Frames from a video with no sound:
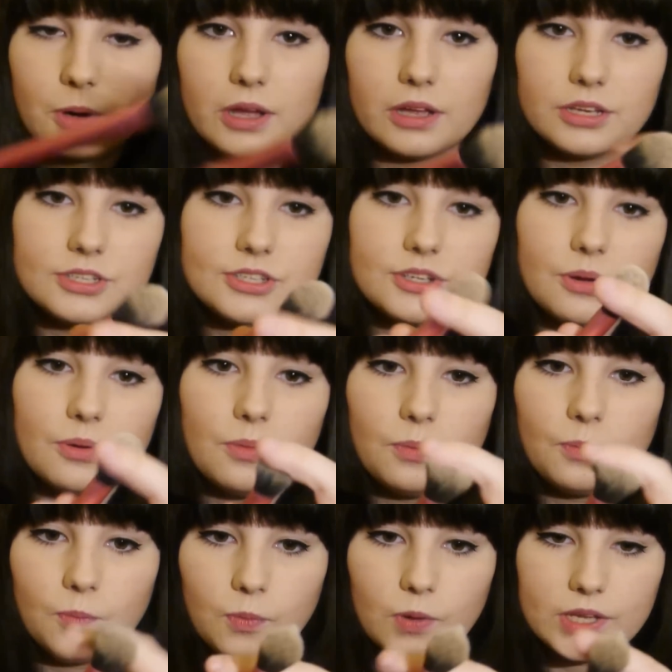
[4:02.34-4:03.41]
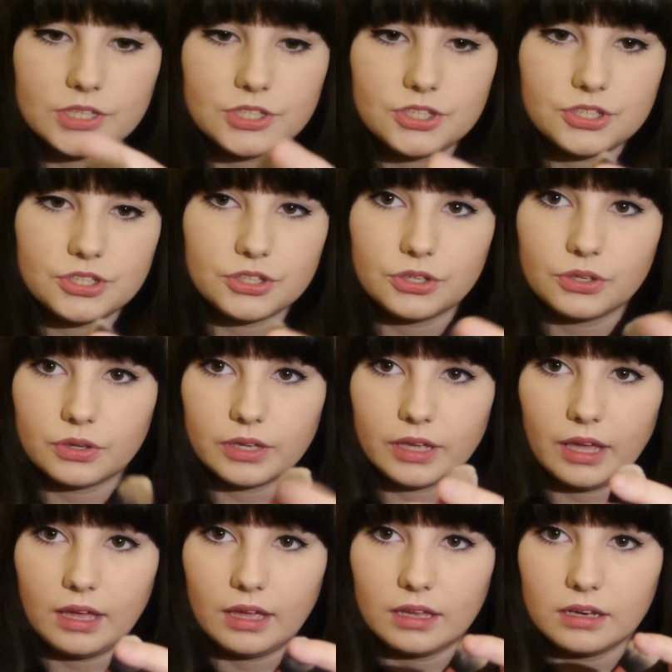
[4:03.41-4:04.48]
brush which you
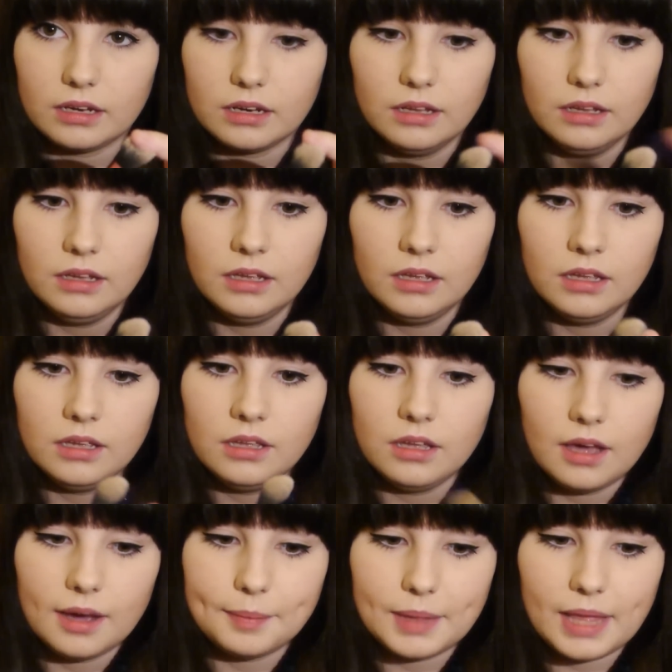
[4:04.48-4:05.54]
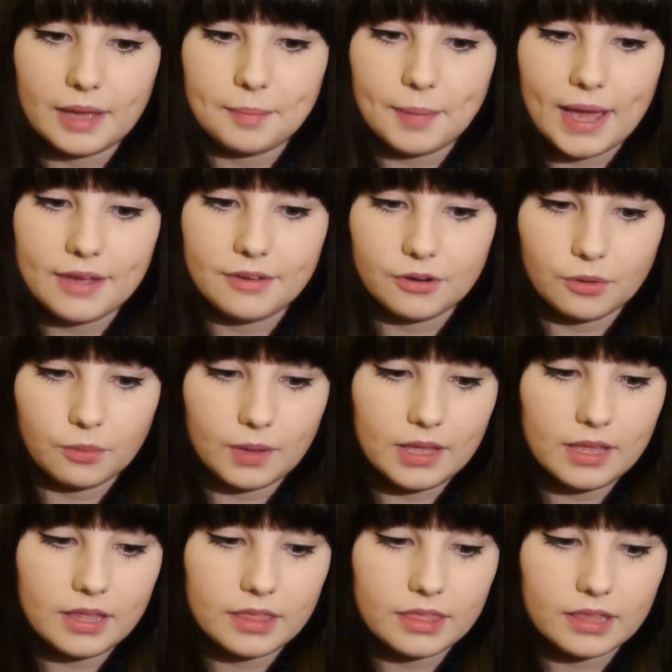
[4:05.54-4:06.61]
can apply powder
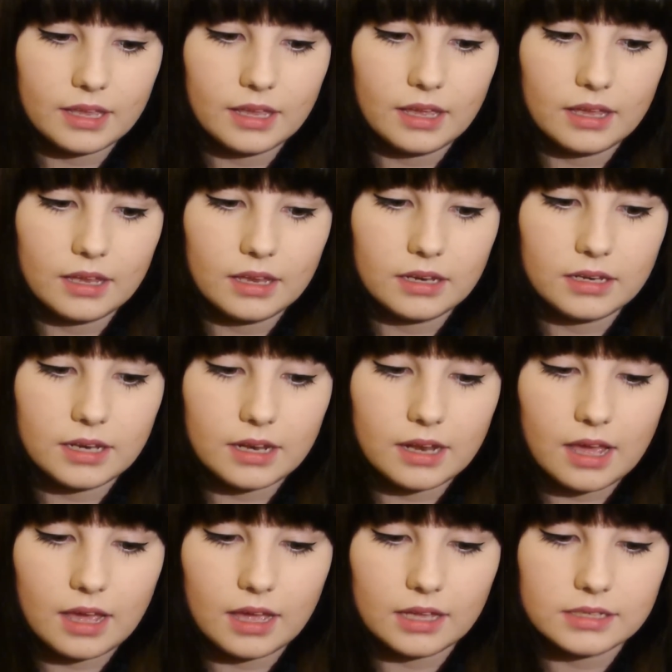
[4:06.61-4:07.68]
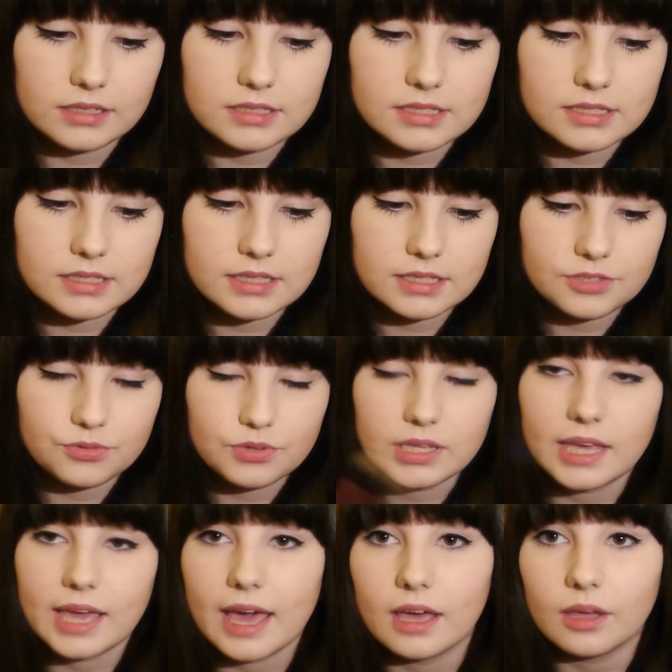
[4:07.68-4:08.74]
with, and this
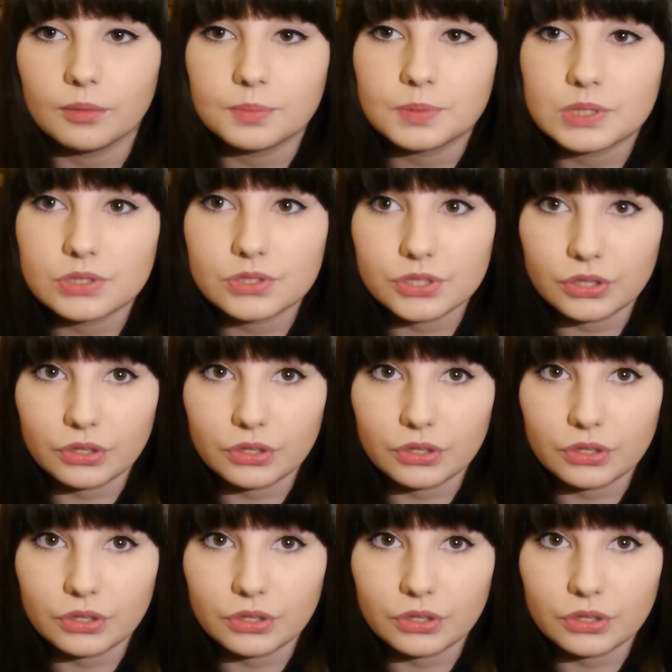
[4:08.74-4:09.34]
really helps